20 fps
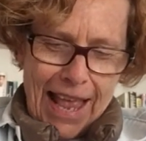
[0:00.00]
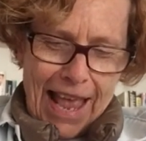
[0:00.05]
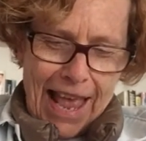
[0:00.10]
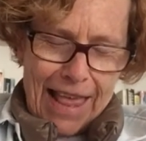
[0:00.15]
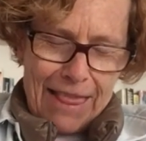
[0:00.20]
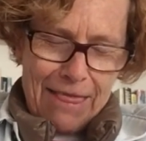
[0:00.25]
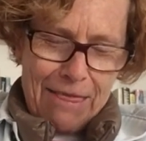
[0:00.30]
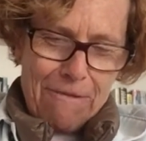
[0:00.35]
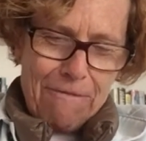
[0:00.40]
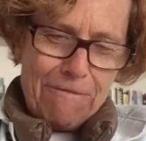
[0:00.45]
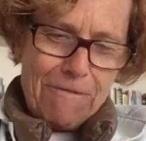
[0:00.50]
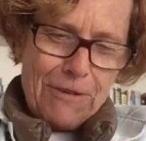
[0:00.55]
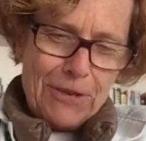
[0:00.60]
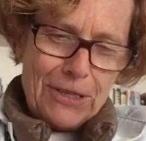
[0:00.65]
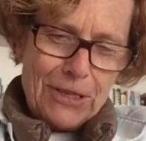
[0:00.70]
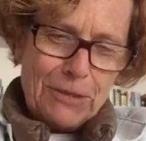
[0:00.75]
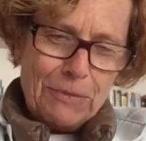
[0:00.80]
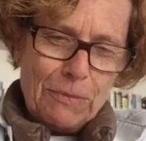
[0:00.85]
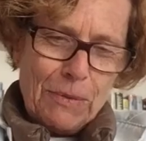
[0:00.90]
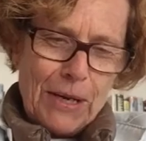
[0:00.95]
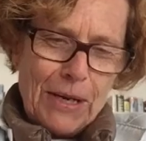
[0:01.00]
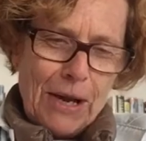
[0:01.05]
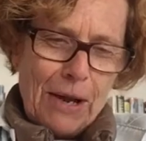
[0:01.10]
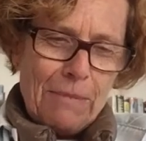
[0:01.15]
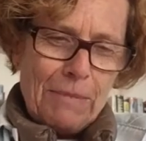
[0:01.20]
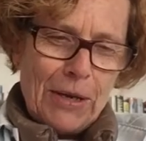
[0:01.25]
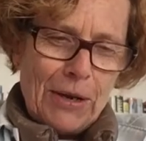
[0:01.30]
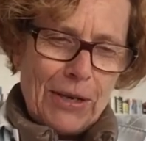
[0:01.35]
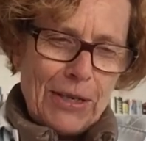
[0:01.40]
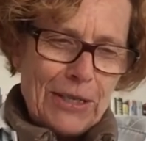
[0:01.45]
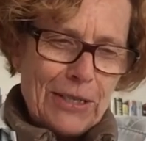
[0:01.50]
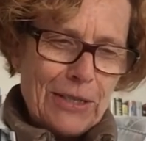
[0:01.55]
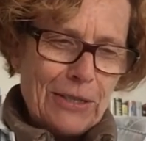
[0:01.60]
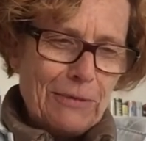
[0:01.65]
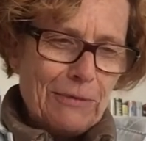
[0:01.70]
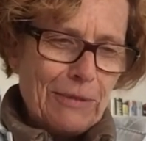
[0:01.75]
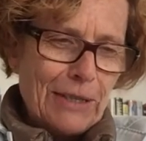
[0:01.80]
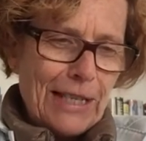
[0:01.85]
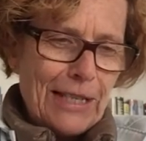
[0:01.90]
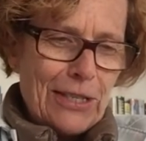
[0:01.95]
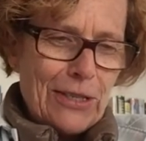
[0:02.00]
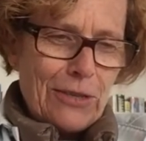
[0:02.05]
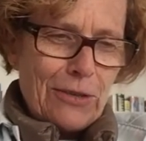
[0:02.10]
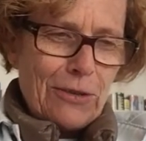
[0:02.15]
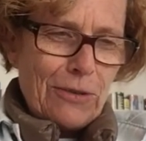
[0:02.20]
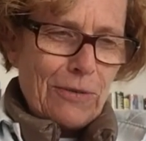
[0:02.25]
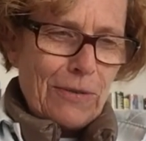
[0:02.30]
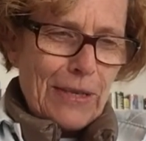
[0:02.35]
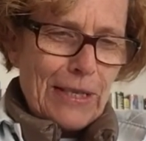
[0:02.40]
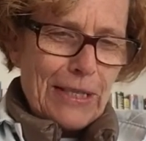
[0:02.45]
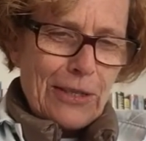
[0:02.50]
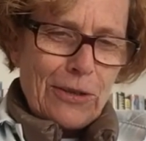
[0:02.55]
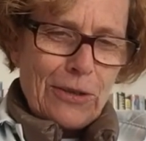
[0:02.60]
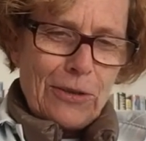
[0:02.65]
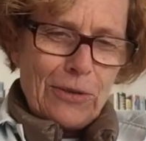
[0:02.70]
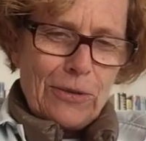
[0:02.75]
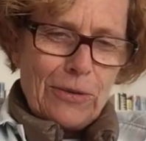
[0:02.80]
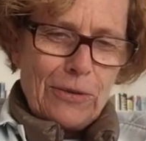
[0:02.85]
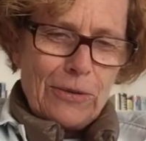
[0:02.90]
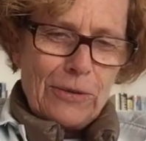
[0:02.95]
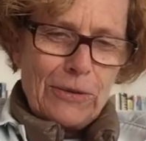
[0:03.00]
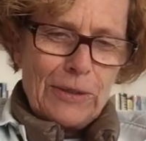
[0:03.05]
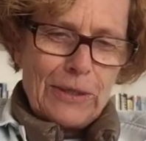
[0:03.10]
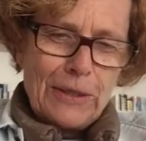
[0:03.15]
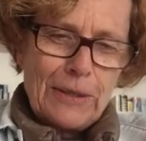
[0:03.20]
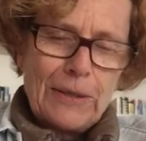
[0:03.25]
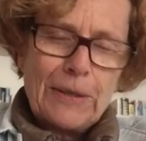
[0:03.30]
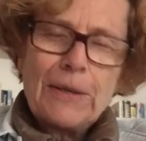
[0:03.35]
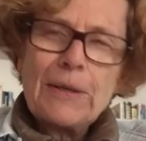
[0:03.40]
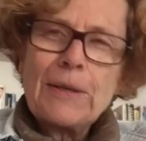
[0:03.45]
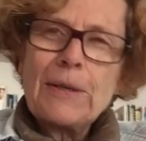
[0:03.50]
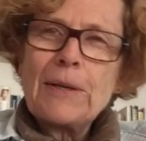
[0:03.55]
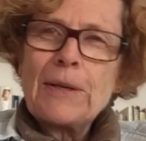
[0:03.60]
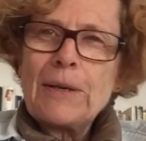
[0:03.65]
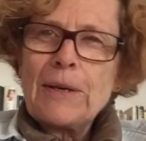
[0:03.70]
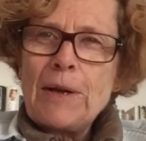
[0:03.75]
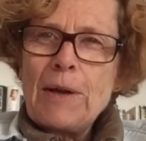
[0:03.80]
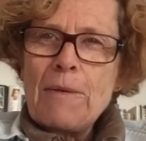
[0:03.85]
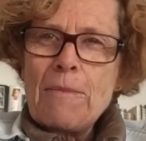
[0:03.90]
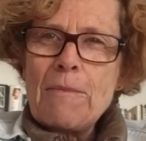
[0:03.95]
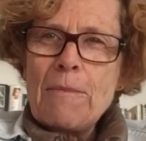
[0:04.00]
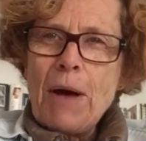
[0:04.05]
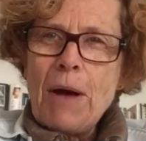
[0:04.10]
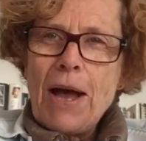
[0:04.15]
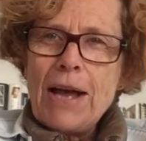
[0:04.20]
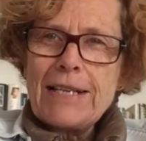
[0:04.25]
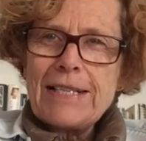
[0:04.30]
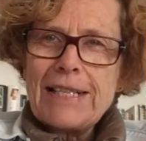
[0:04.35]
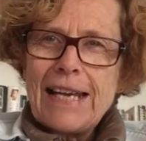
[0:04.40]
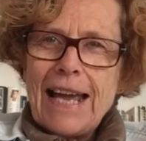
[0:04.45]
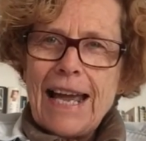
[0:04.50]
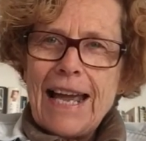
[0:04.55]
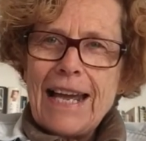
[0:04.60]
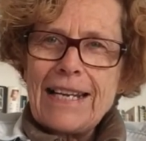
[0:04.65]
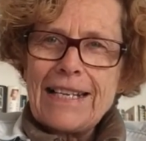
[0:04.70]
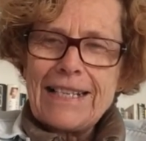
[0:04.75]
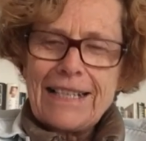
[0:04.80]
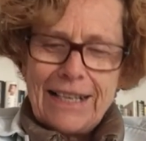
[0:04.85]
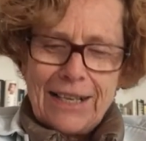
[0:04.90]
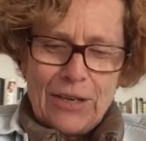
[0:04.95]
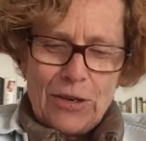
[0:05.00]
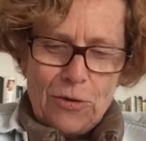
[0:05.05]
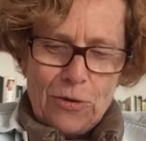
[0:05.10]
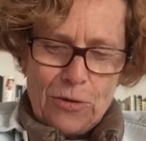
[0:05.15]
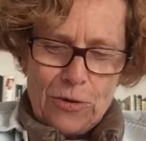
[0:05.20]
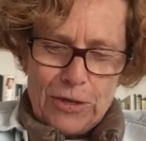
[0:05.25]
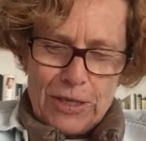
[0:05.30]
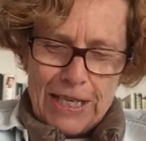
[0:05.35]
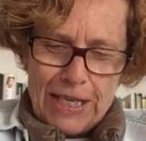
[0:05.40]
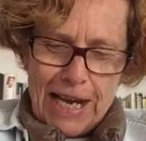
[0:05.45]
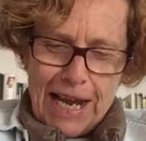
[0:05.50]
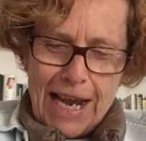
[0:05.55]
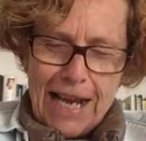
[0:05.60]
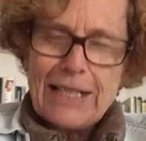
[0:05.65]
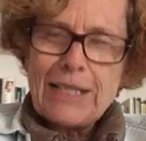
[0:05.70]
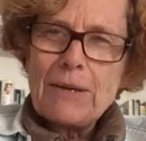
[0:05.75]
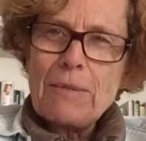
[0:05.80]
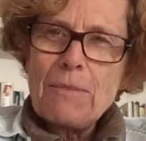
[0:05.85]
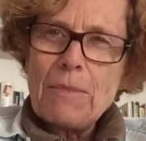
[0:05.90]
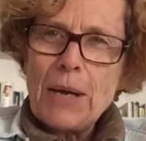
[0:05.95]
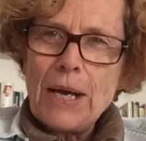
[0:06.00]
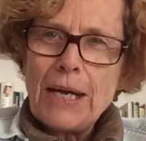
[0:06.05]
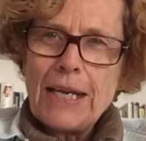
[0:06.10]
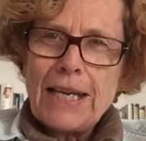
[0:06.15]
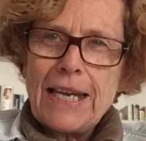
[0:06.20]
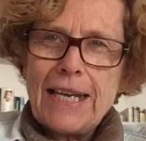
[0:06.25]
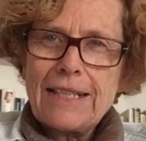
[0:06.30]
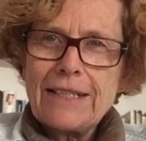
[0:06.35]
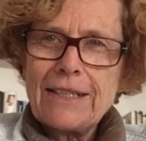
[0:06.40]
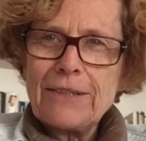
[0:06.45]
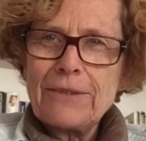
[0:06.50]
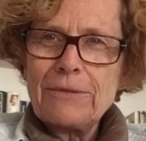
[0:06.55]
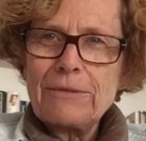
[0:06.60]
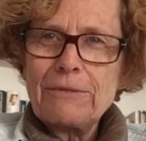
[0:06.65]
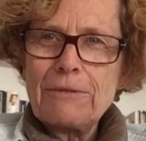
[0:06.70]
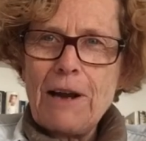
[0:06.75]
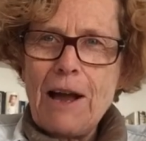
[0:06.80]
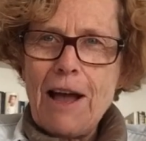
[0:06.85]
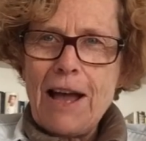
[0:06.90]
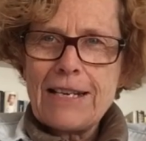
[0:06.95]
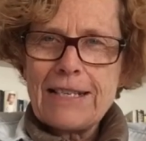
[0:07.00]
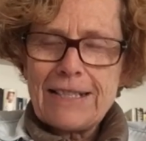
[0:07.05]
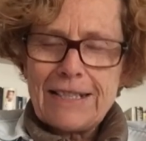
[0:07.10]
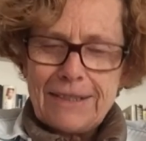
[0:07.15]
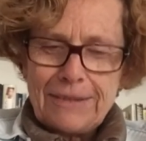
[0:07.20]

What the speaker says: And the first one I'm going to read you is called My Dad, Your Dad by Kit Wright.